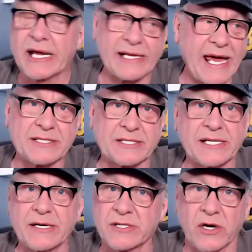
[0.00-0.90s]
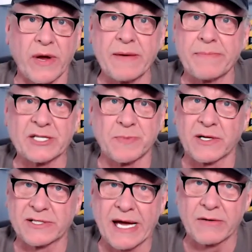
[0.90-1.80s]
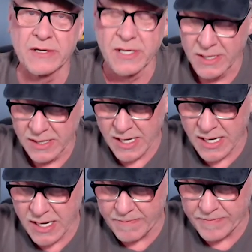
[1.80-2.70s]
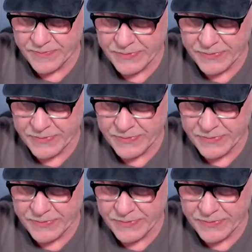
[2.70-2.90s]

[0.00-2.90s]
And Kansas City is a great baseball town um,